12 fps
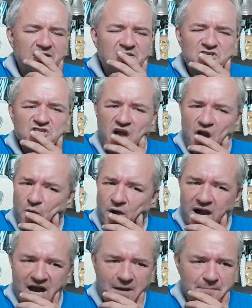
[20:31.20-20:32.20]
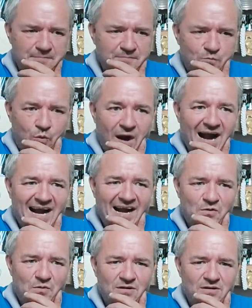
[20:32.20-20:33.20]
So,
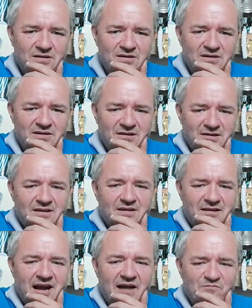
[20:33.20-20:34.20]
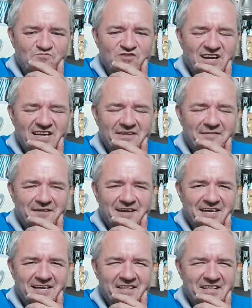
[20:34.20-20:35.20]
wow, I'm really
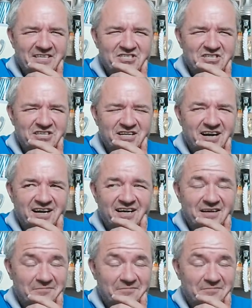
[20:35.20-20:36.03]
feeling this tonight.